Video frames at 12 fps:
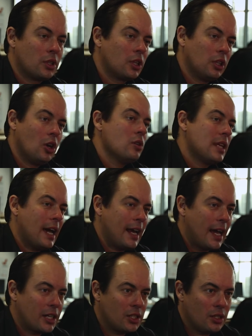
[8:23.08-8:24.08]
to close out
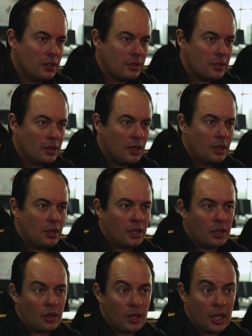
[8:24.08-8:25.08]
actions
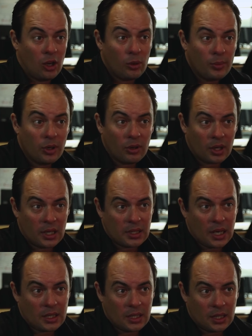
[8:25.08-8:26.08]
that are going to help your
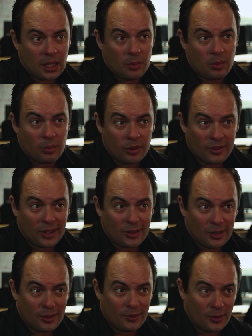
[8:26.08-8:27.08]
organization to keep improving
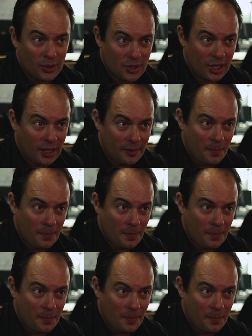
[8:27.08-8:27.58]
into the future.